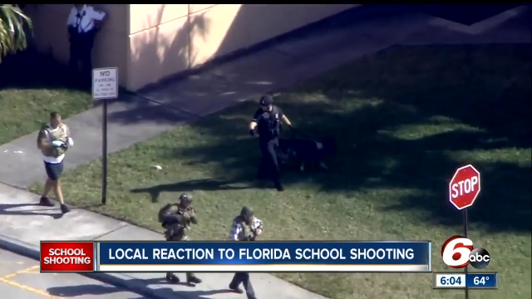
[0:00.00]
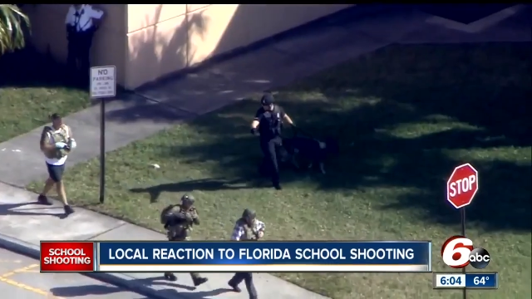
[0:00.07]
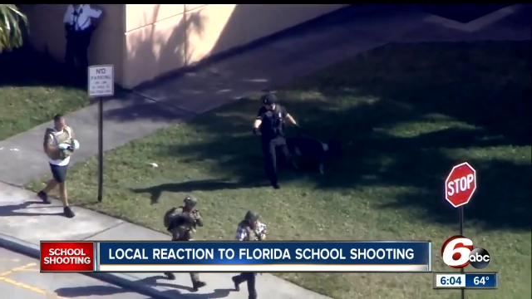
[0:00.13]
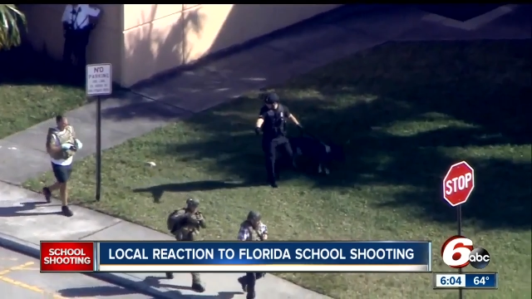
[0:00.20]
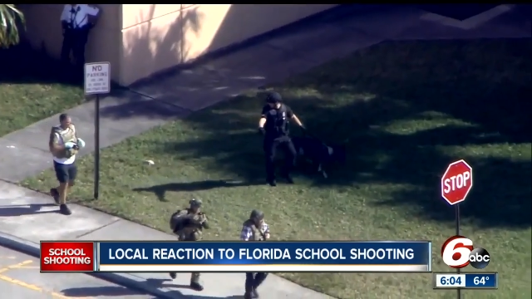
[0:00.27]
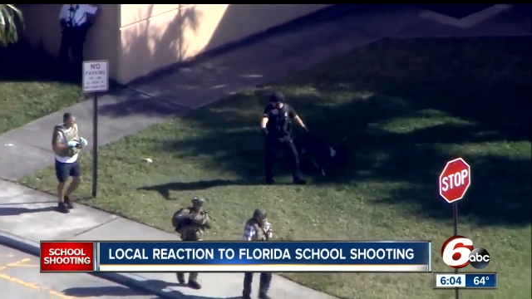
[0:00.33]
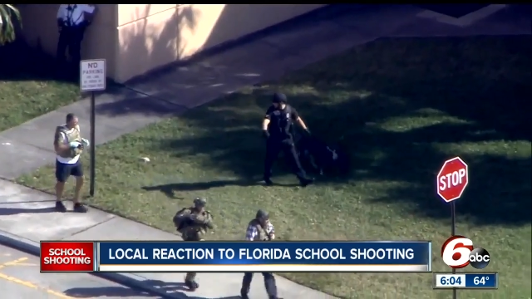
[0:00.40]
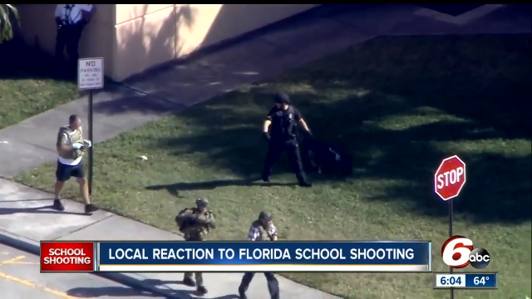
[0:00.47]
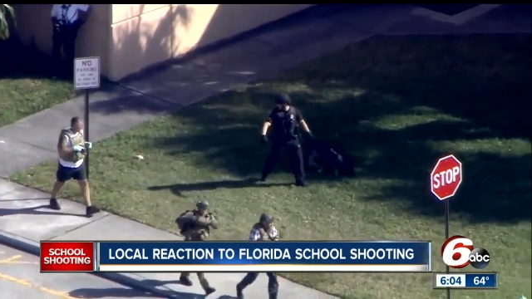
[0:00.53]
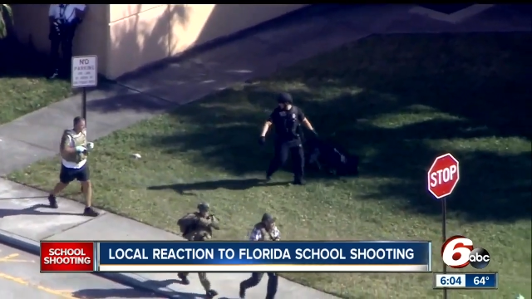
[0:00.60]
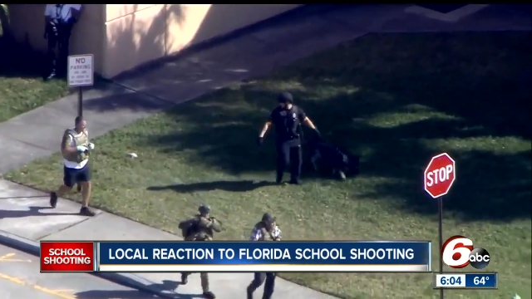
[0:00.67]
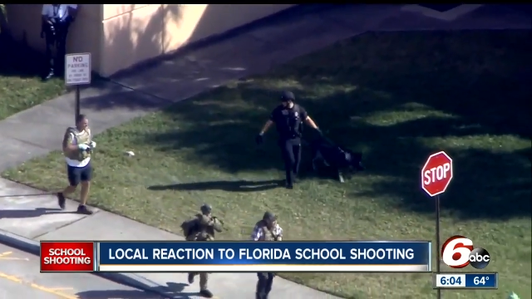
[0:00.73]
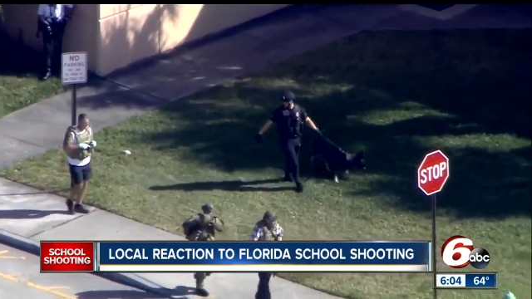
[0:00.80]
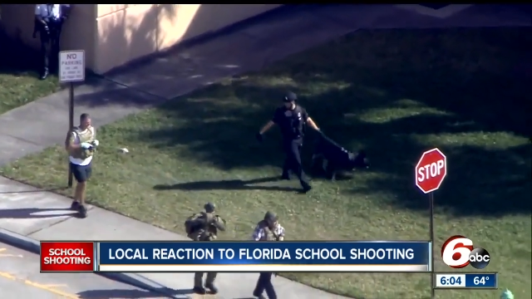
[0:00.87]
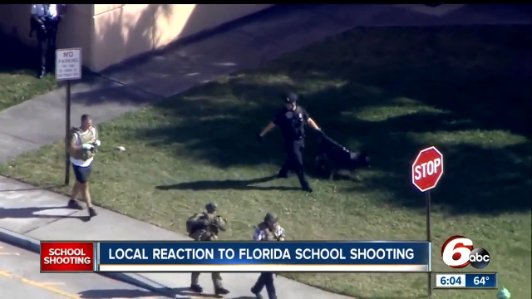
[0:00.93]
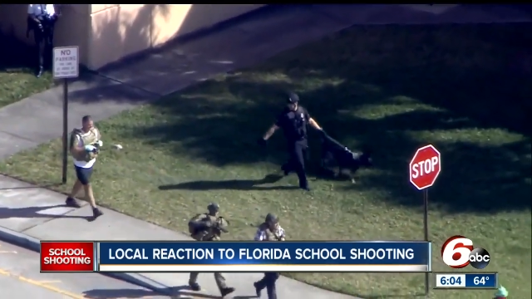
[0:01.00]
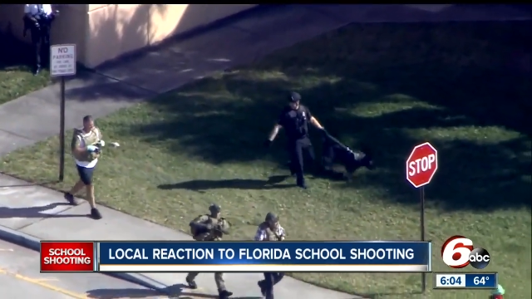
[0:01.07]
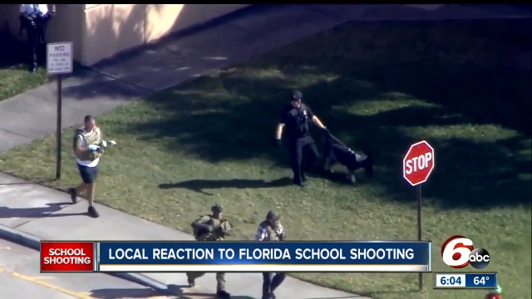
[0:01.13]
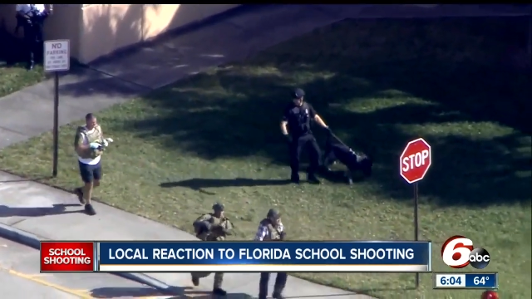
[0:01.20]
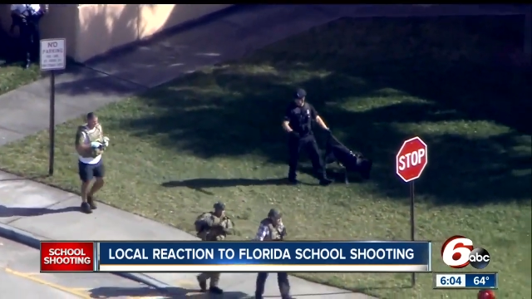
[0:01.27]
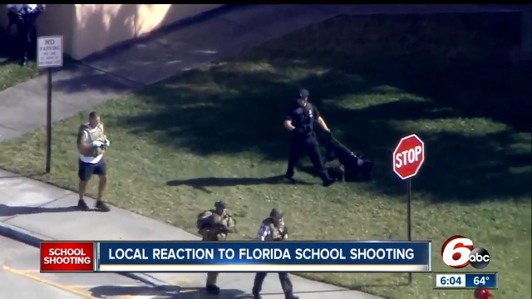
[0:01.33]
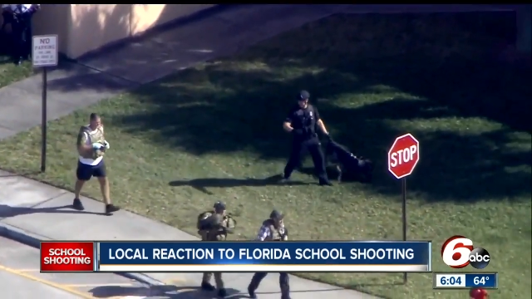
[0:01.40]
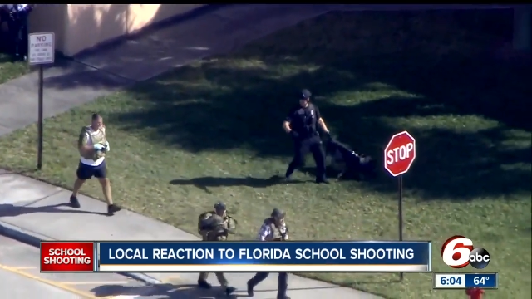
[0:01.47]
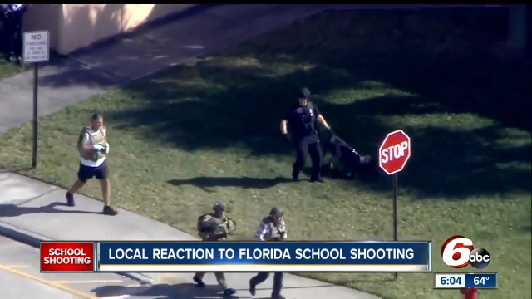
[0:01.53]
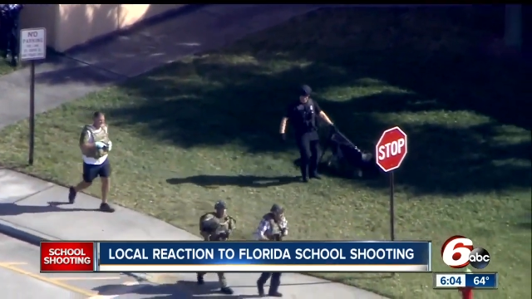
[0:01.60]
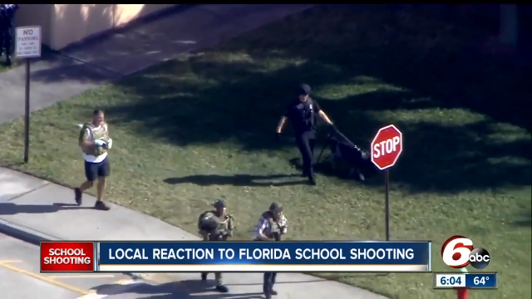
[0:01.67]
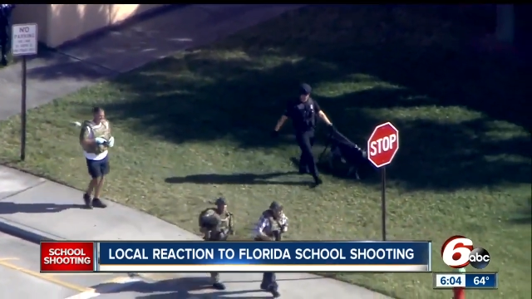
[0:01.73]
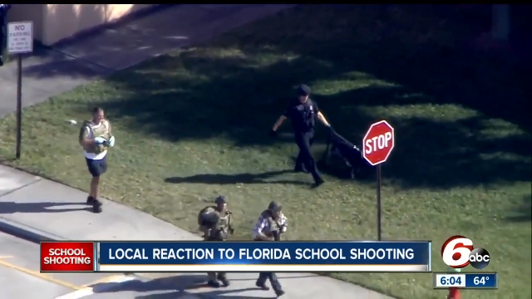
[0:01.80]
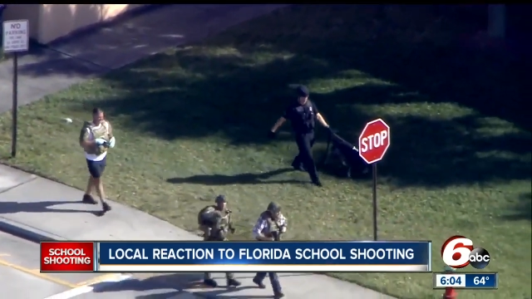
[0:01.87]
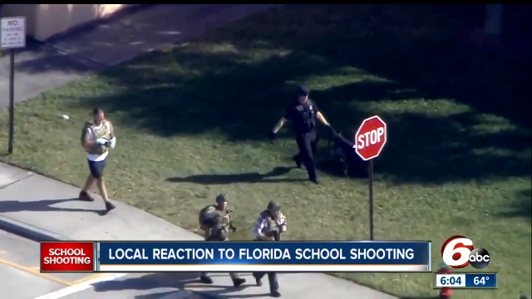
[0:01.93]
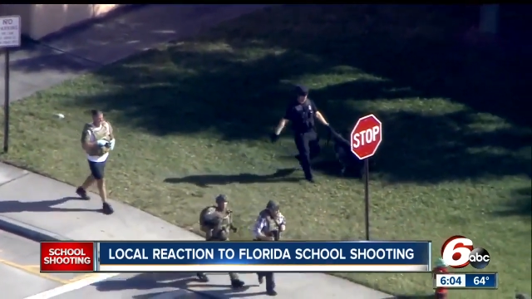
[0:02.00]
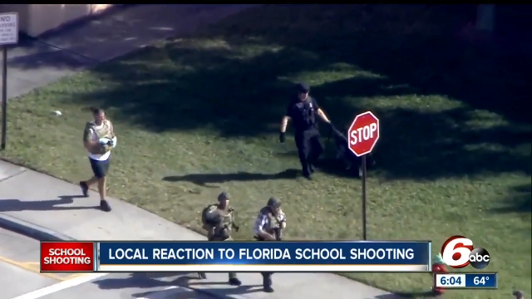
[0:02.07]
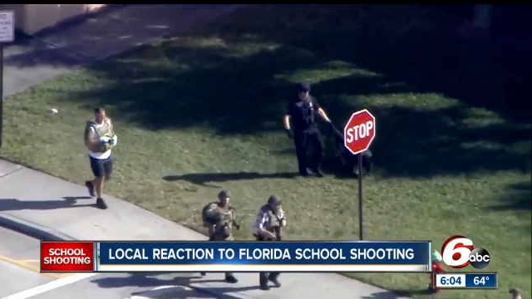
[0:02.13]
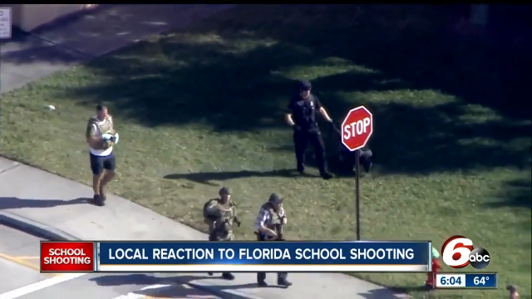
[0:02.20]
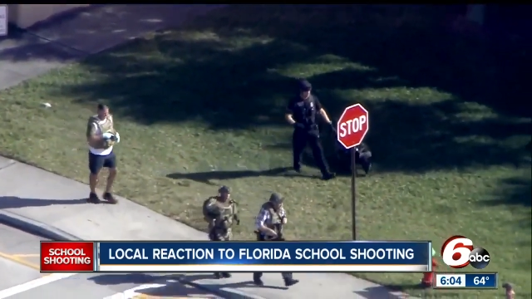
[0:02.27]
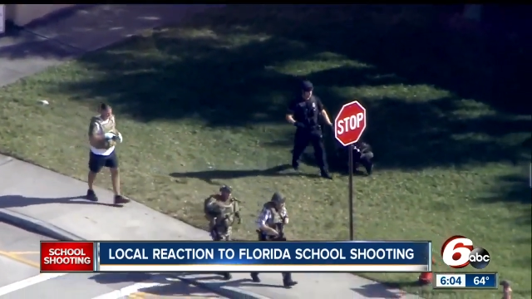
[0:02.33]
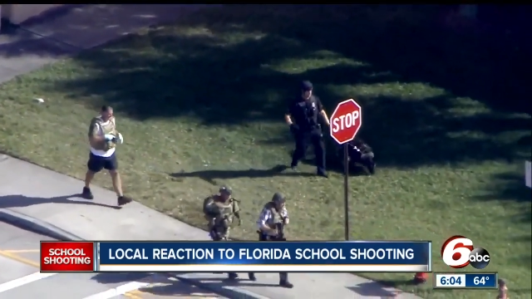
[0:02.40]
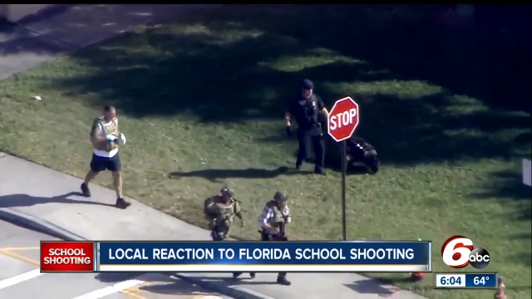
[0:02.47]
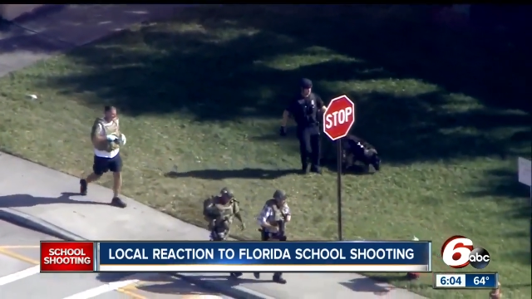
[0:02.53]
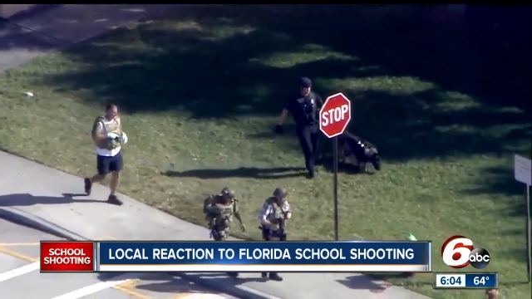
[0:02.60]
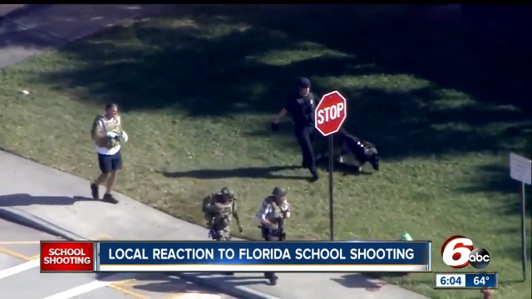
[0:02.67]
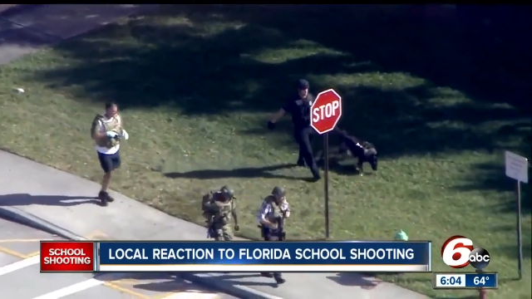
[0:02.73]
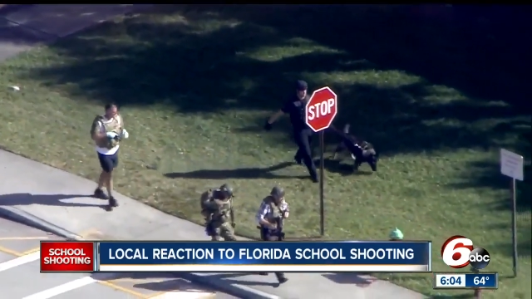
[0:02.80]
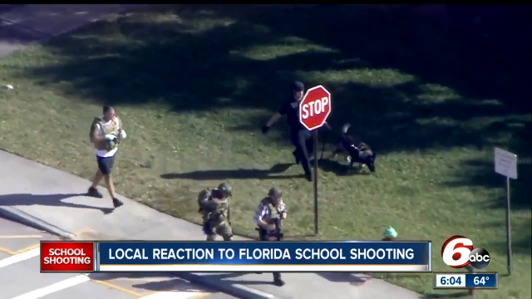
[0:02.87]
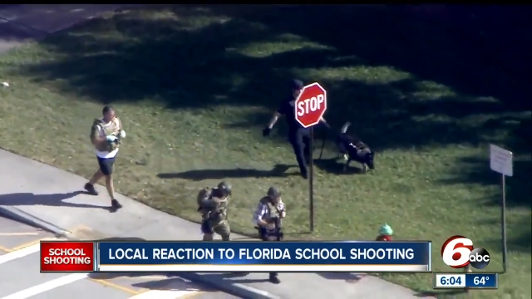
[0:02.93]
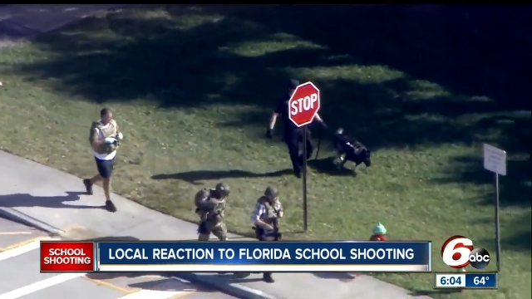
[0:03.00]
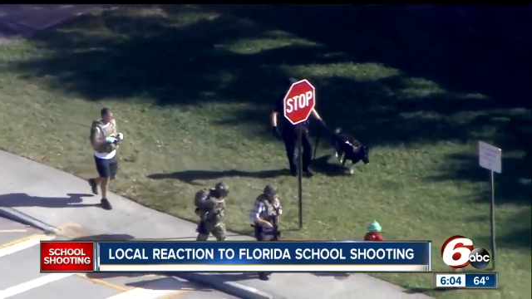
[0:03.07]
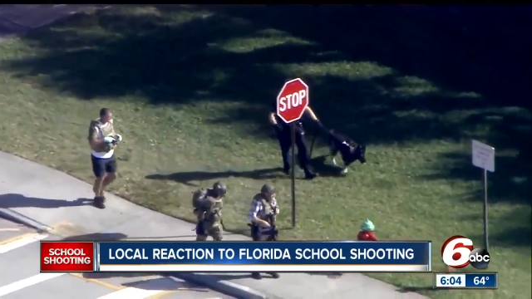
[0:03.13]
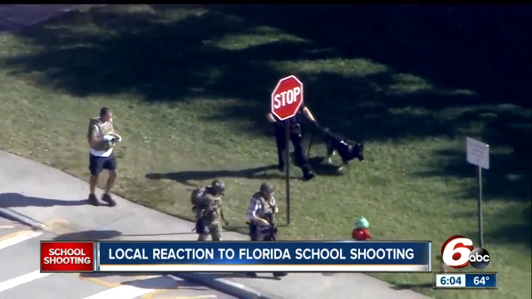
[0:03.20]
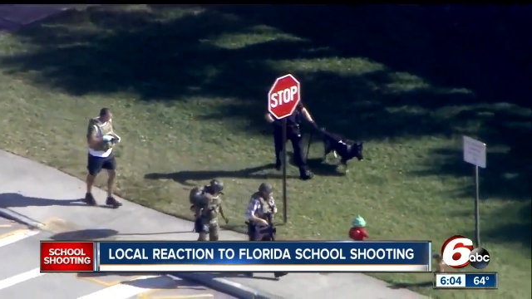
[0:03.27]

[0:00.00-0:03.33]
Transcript: No face is visible, so there are no lips to read.